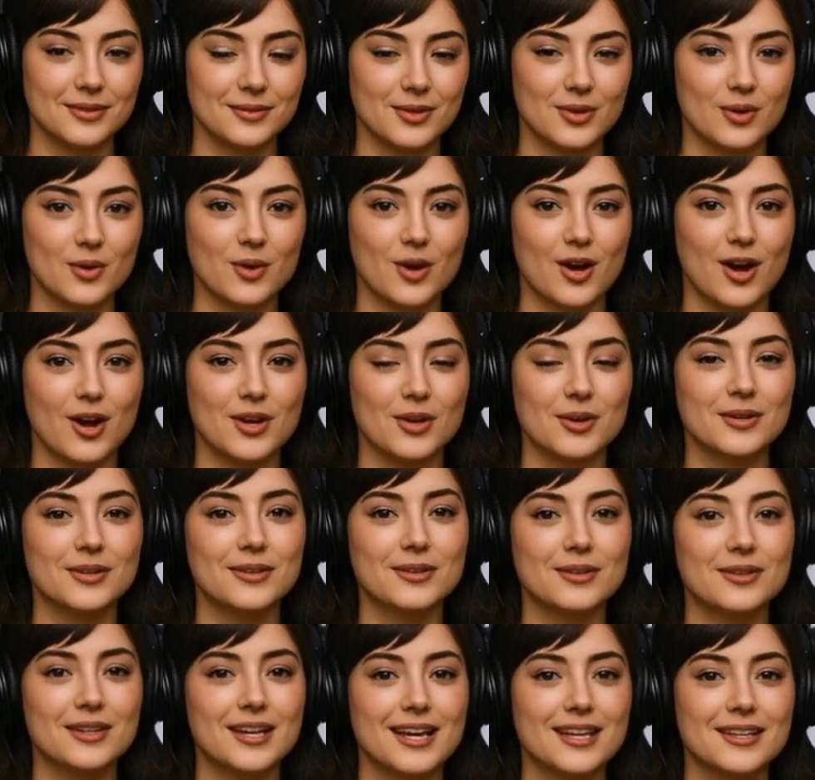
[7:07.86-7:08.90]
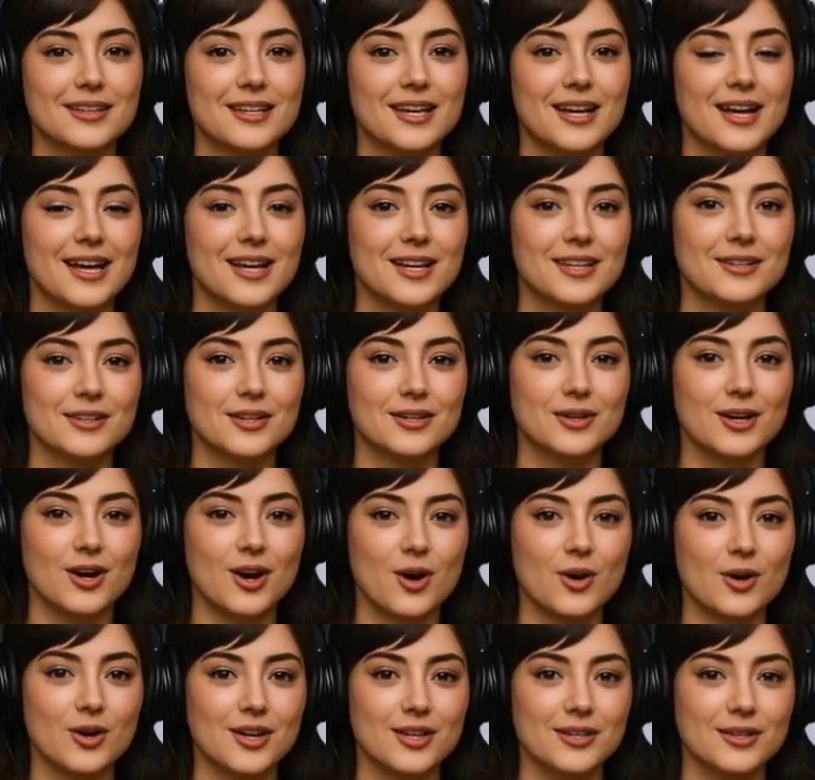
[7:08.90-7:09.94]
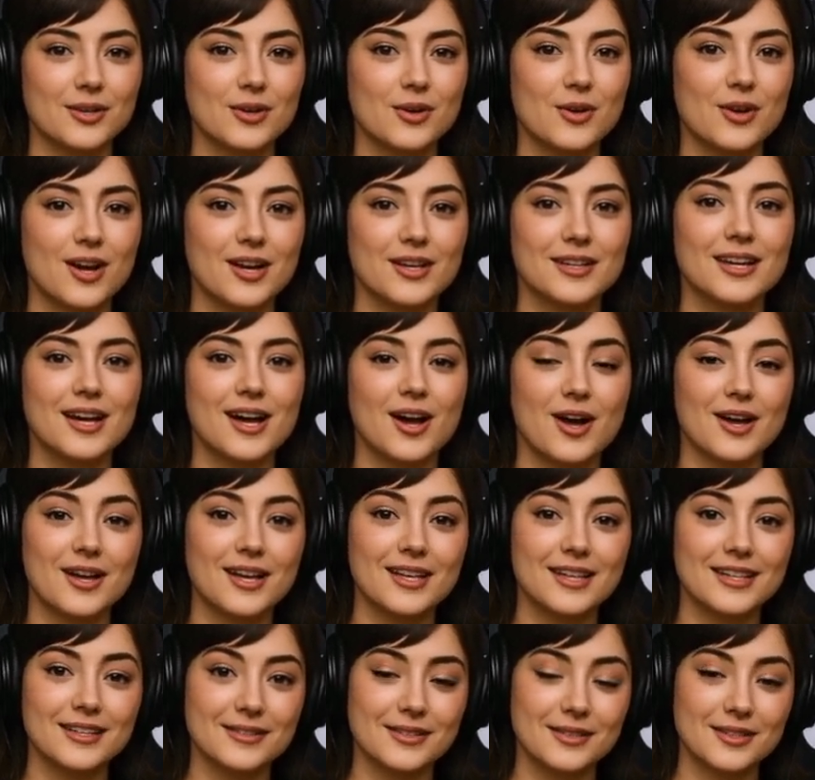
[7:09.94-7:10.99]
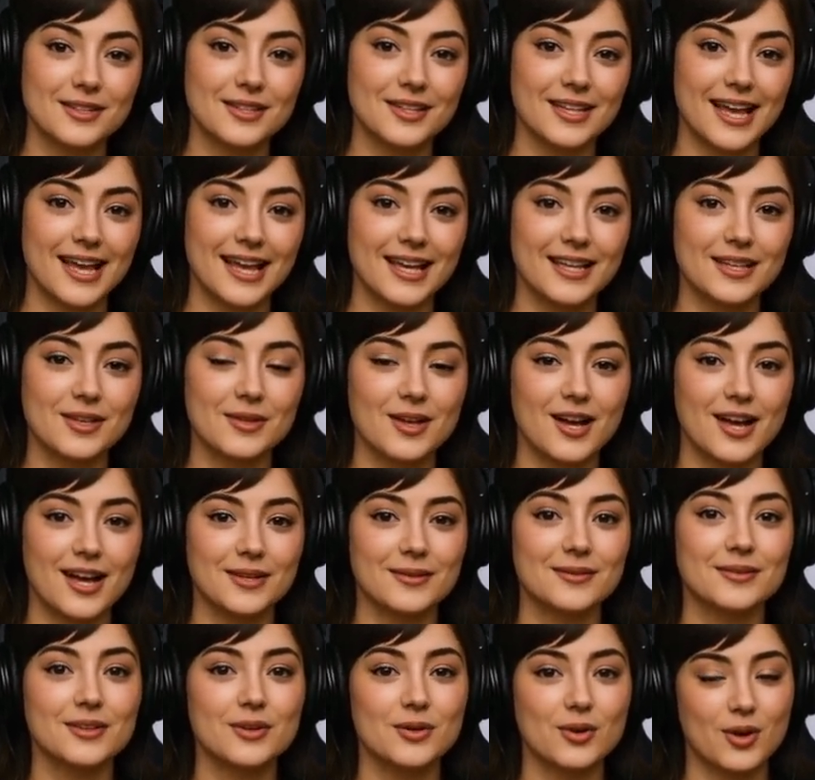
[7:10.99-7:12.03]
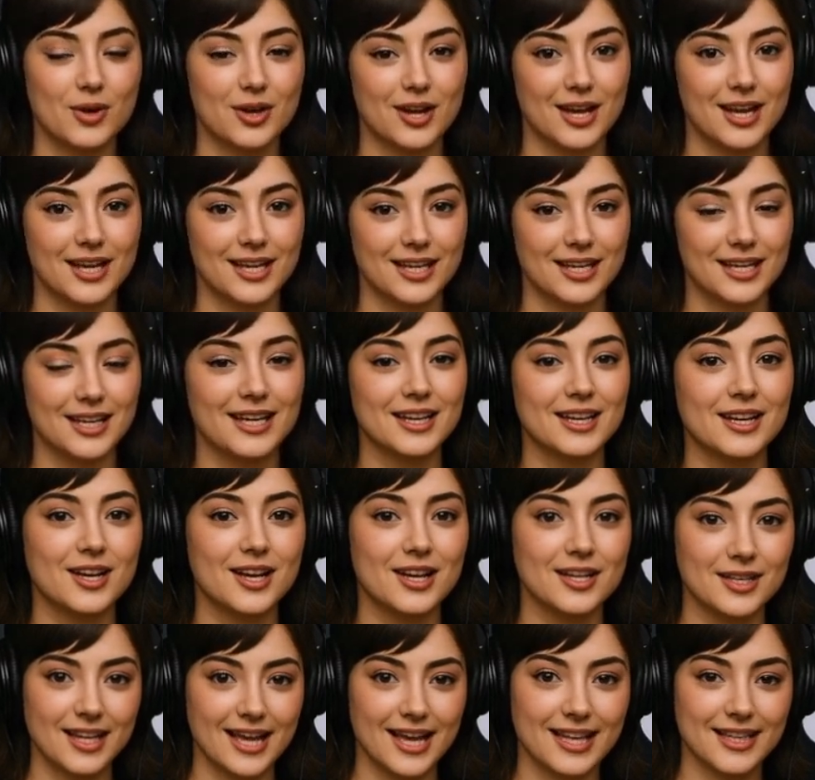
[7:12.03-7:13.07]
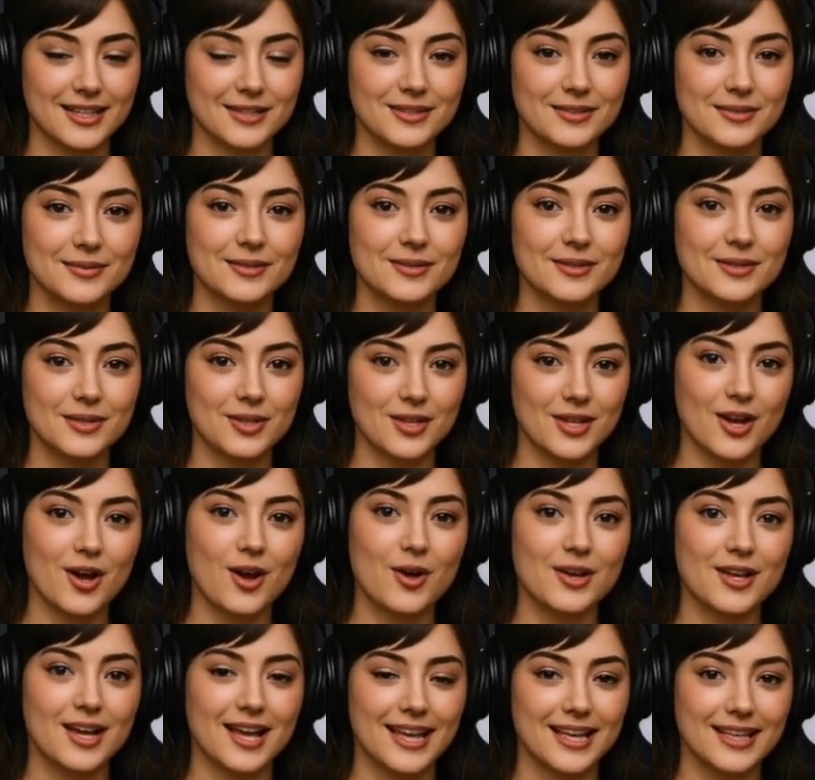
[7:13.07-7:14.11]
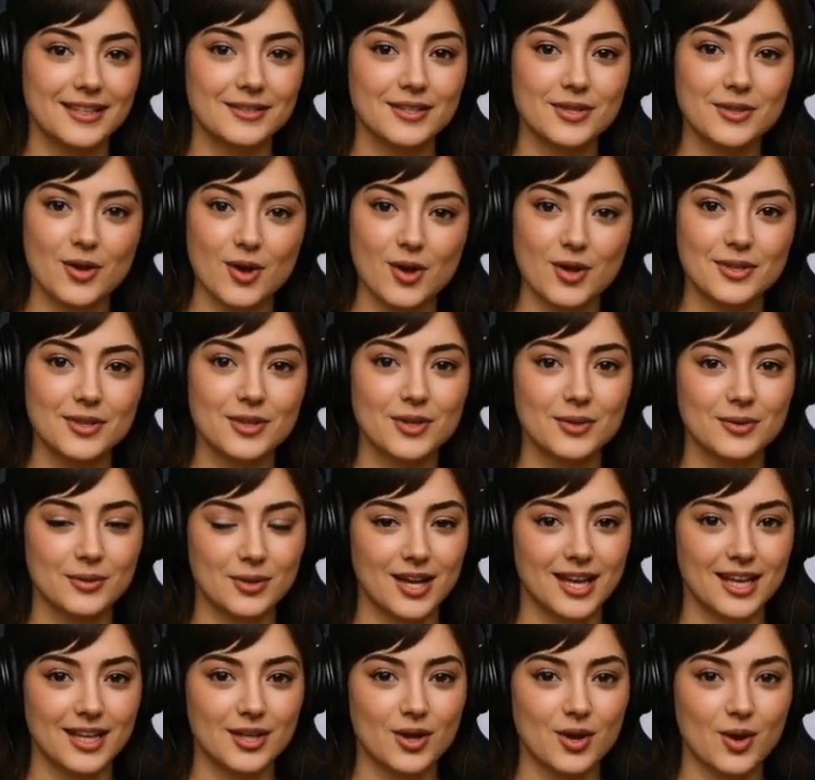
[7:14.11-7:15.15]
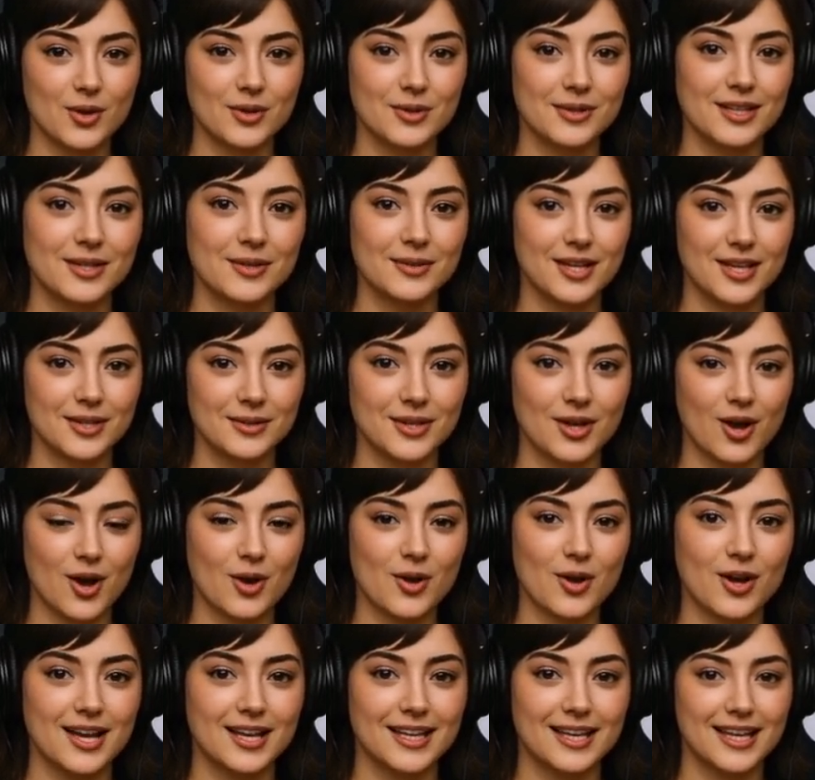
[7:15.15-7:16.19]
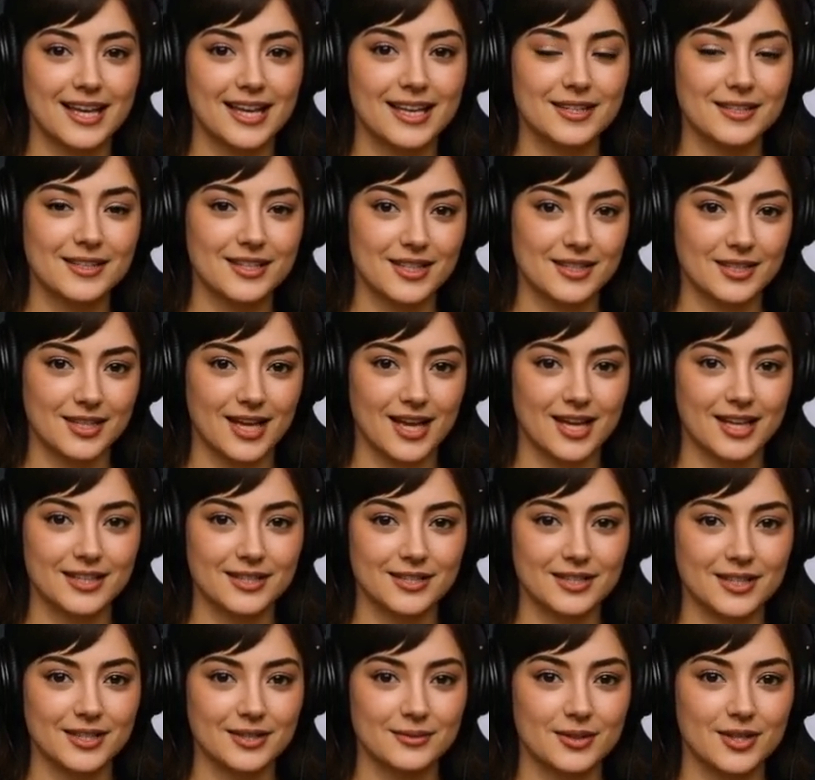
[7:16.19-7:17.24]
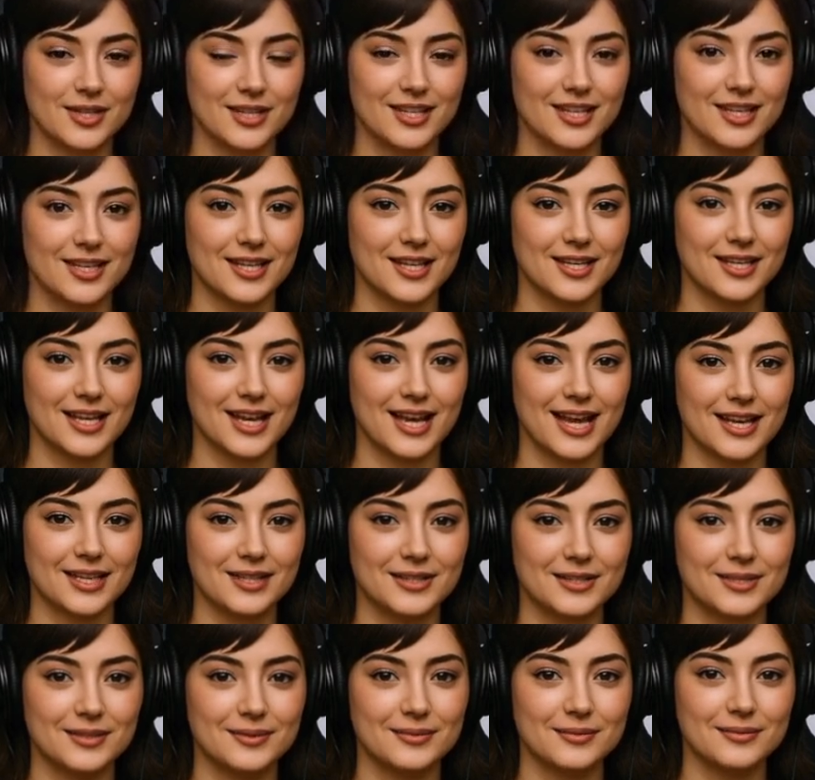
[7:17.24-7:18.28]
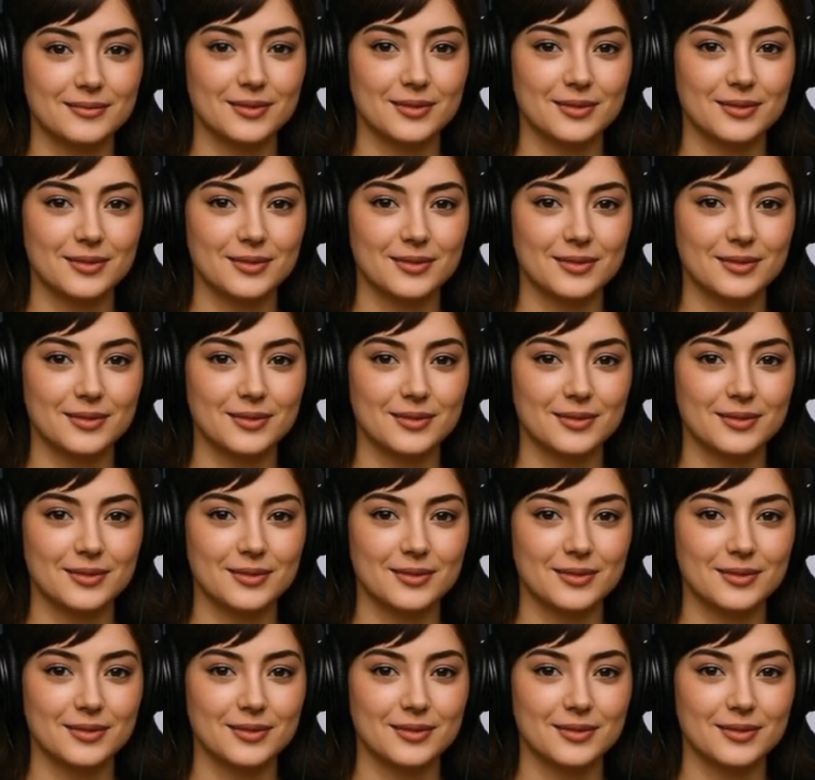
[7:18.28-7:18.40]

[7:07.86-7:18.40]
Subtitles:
Well, hit Ask mode if you want audits, diagrams, or architecture advice. Codex clones a read-only repo and answers like a super senior dev.